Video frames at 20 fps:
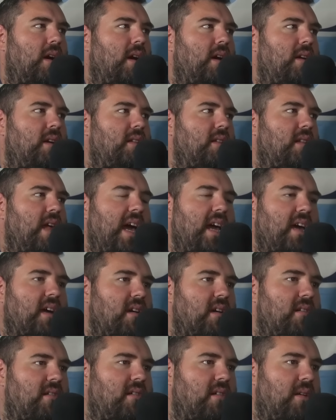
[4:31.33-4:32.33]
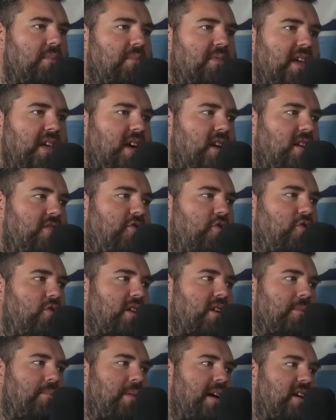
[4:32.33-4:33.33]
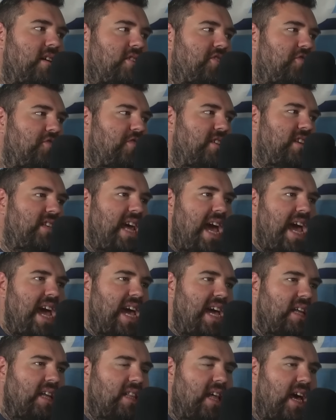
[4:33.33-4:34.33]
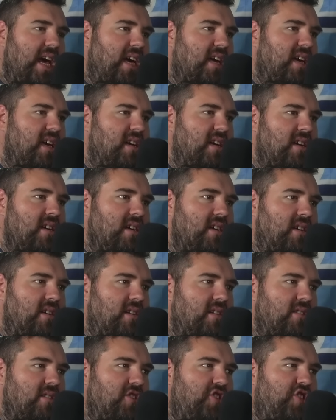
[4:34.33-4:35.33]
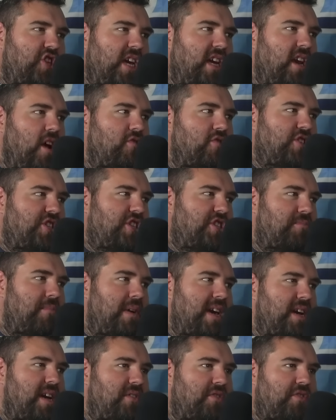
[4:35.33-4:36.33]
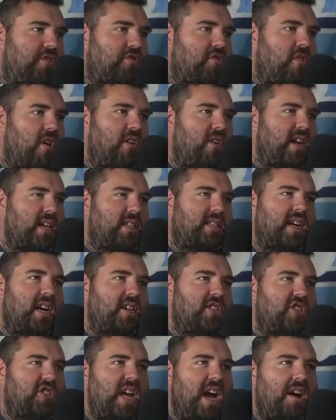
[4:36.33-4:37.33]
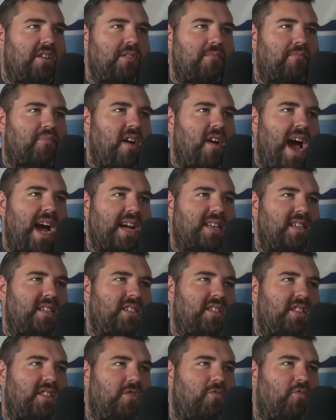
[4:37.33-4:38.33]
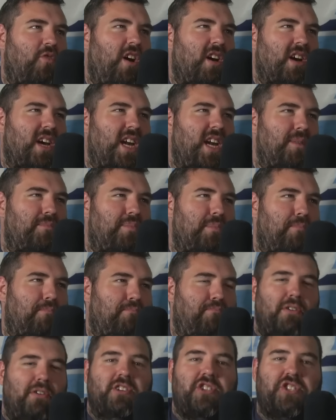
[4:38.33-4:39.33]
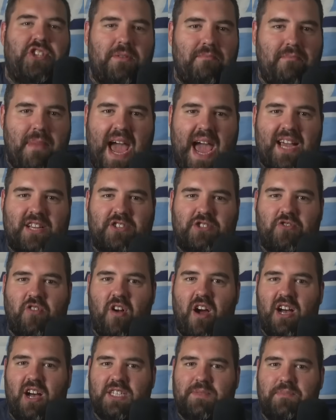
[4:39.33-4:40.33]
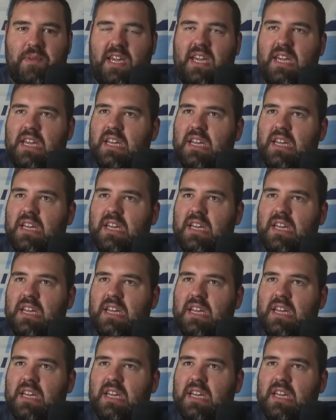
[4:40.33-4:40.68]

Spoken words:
I'm thinking of who to compare it to today. Geno Smith throwing a touchdown in practice and then walking up and pushing Max Crosby.